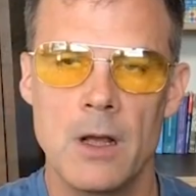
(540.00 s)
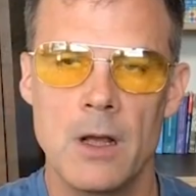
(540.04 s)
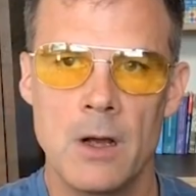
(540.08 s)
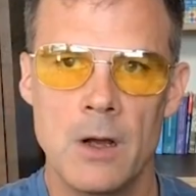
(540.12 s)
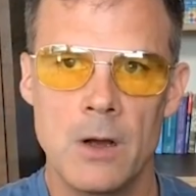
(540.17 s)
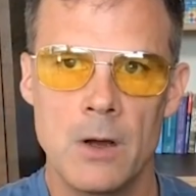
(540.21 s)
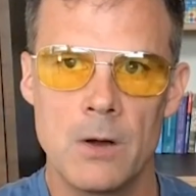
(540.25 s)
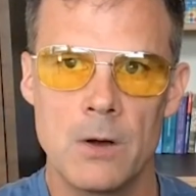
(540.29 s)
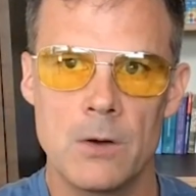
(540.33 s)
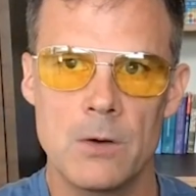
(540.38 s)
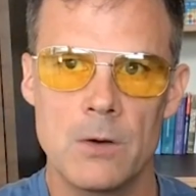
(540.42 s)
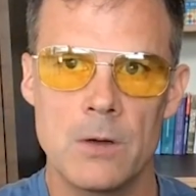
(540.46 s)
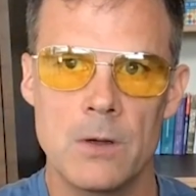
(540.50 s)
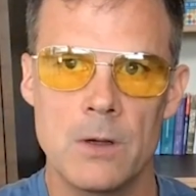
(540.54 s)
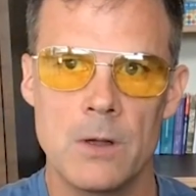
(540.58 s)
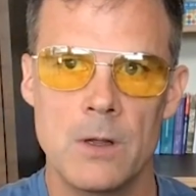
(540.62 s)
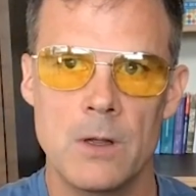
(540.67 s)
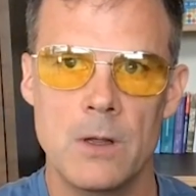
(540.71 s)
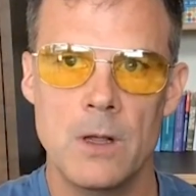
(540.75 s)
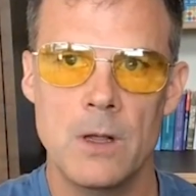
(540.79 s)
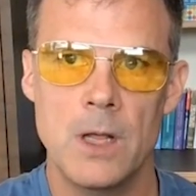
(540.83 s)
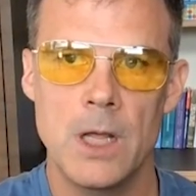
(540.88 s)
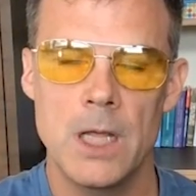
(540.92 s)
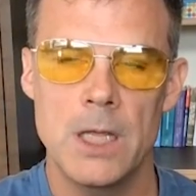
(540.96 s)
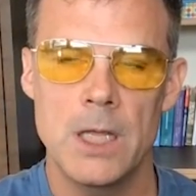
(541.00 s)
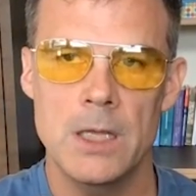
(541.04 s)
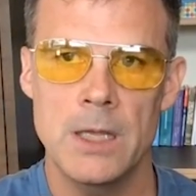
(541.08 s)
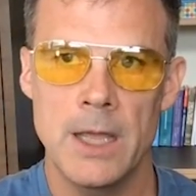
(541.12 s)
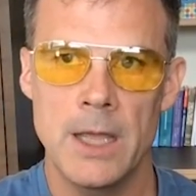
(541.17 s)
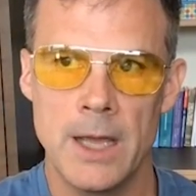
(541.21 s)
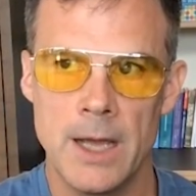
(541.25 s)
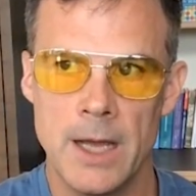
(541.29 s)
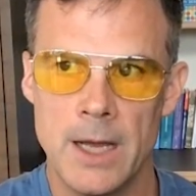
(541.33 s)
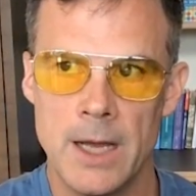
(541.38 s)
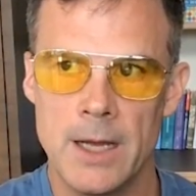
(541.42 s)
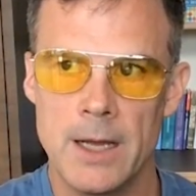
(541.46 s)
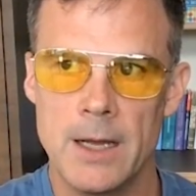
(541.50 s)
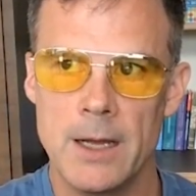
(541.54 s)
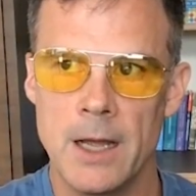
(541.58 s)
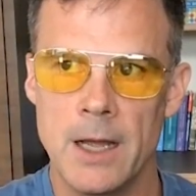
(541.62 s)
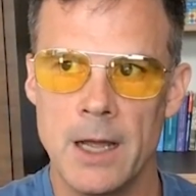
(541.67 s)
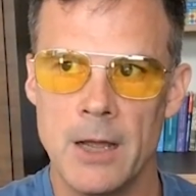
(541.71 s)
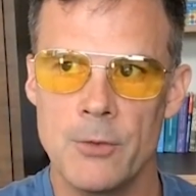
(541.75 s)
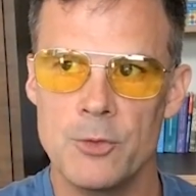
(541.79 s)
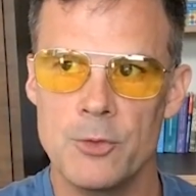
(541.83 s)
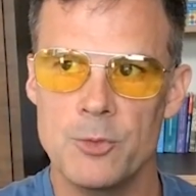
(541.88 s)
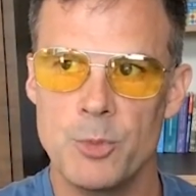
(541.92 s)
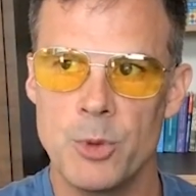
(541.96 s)
oh, yeah,
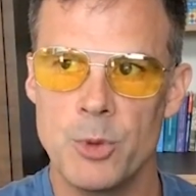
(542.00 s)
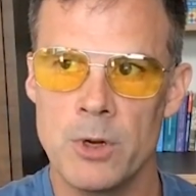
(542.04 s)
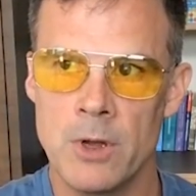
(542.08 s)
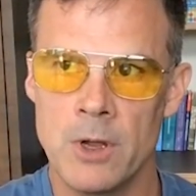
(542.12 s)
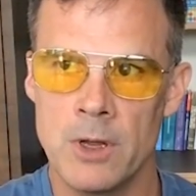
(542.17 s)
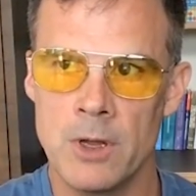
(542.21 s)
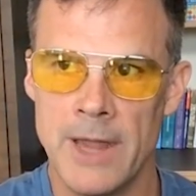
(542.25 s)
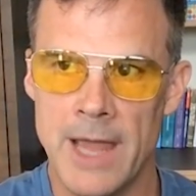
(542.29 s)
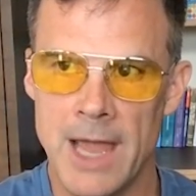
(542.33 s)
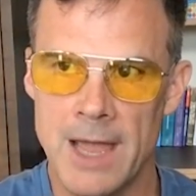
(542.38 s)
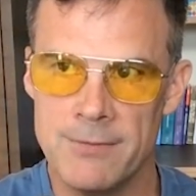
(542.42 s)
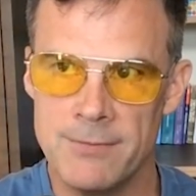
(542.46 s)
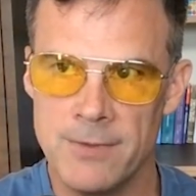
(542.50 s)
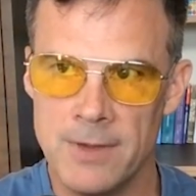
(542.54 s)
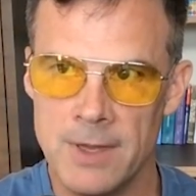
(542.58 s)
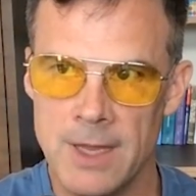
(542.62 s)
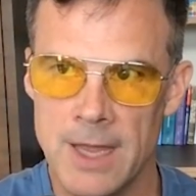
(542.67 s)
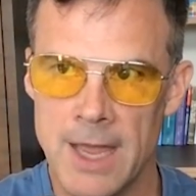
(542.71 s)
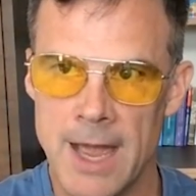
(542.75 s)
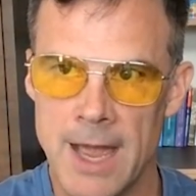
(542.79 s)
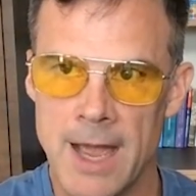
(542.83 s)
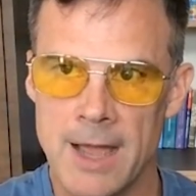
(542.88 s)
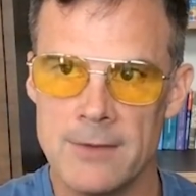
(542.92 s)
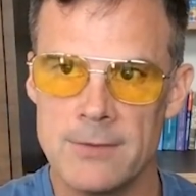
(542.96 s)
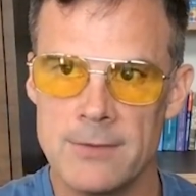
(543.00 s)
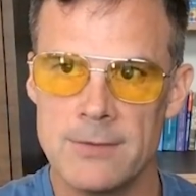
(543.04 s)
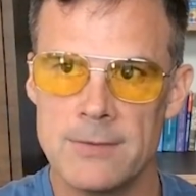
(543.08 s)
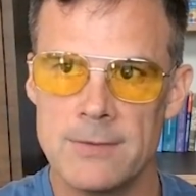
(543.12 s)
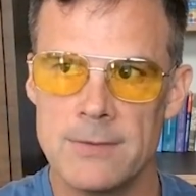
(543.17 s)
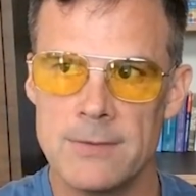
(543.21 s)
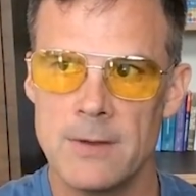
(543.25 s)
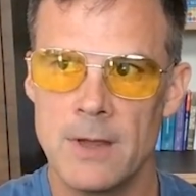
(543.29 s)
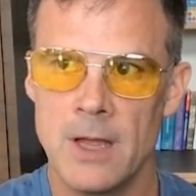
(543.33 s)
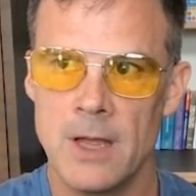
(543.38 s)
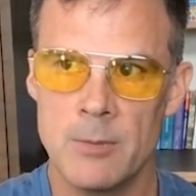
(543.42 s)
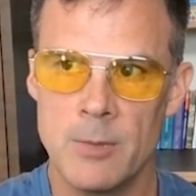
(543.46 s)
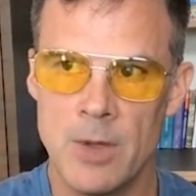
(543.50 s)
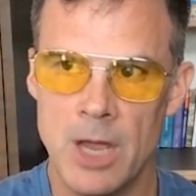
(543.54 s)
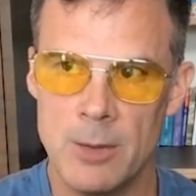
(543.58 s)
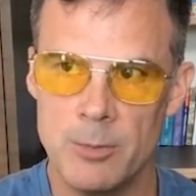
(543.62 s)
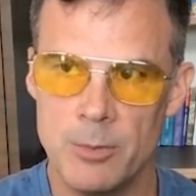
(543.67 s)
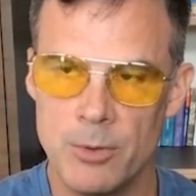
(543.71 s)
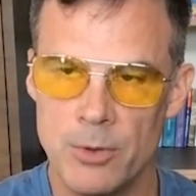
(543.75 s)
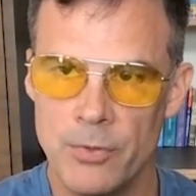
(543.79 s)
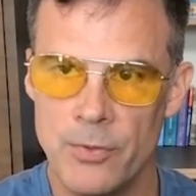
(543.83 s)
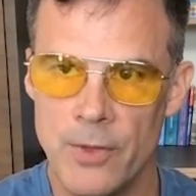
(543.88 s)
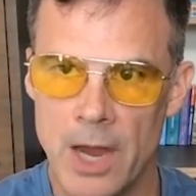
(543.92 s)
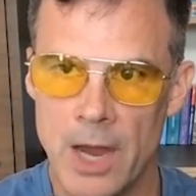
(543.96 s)
I was put on laughing gas. I'm
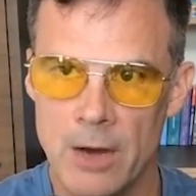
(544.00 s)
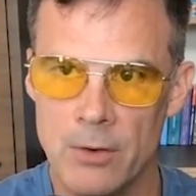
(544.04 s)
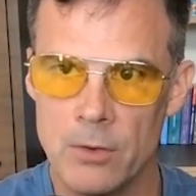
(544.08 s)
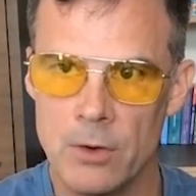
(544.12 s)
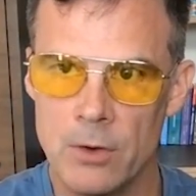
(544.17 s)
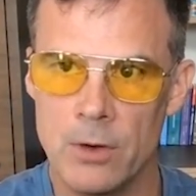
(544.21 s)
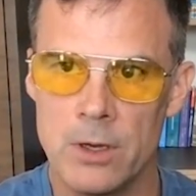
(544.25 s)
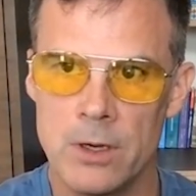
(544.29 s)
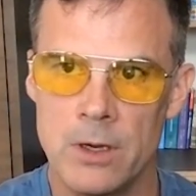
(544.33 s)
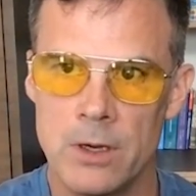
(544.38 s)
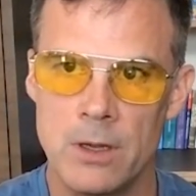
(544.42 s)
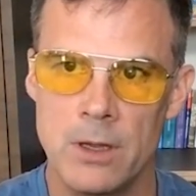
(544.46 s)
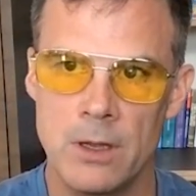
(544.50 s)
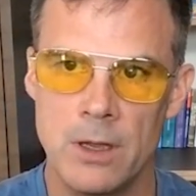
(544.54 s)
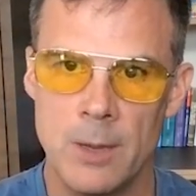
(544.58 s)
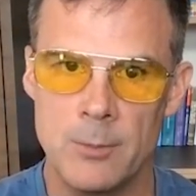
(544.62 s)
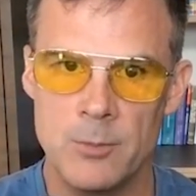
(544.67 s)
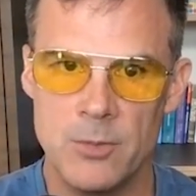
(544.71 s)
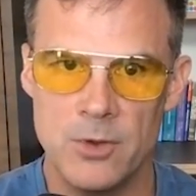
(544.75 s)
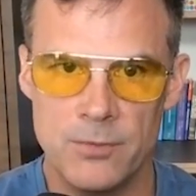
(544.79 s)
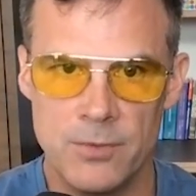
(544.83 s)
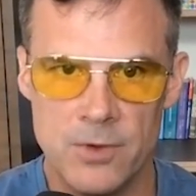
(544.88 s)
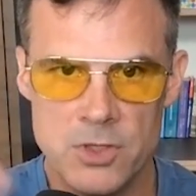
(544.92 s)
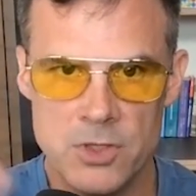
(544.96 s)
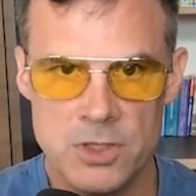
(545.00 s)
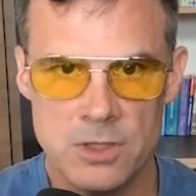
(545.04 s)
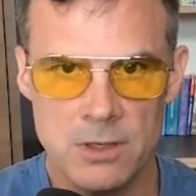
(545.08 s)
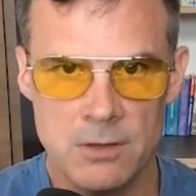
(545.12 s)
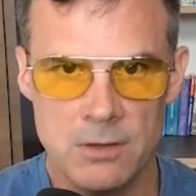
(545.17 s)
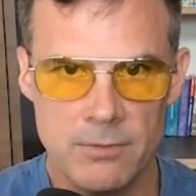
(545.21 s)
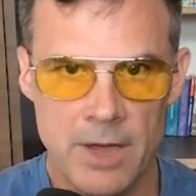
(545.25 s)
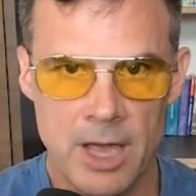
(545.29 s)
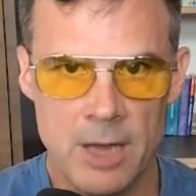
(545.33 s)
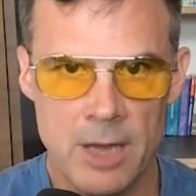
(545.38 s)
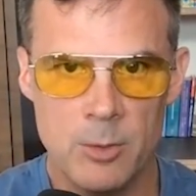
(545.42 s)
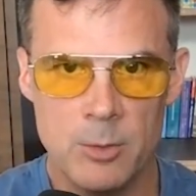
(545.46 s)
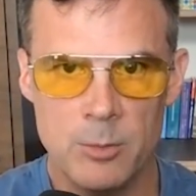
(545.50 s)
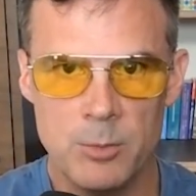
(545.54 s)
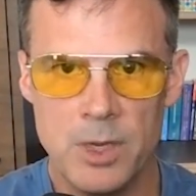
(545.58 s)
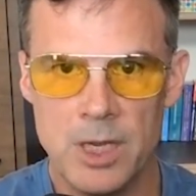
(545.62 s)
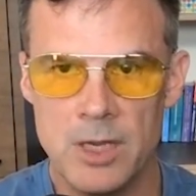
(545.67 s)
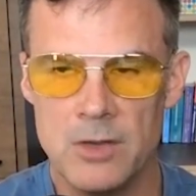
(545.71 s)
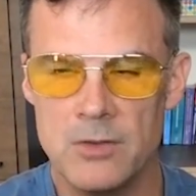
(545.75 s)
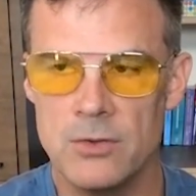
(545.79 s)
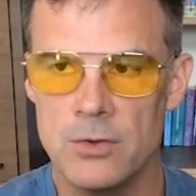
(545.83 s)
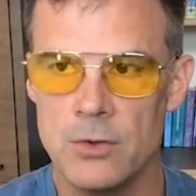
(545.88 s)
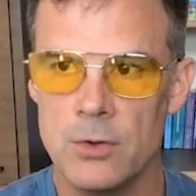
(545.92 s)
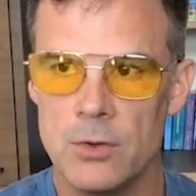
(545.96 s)
hypothyroid. I'm deficient in vitamin
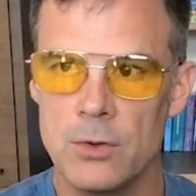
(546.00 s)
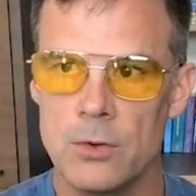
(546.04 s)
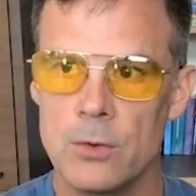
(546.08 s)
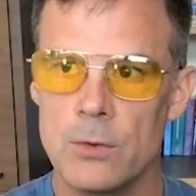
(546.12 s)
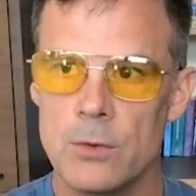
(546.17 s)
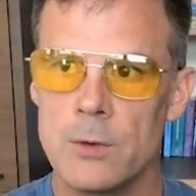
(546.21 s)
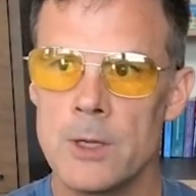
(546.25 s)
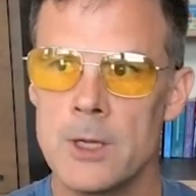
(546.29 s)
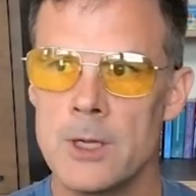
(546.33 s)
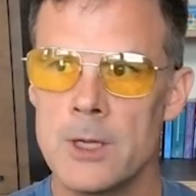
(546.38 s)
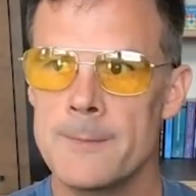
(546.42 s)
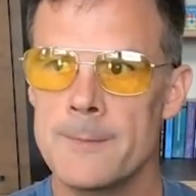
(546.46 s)
B2.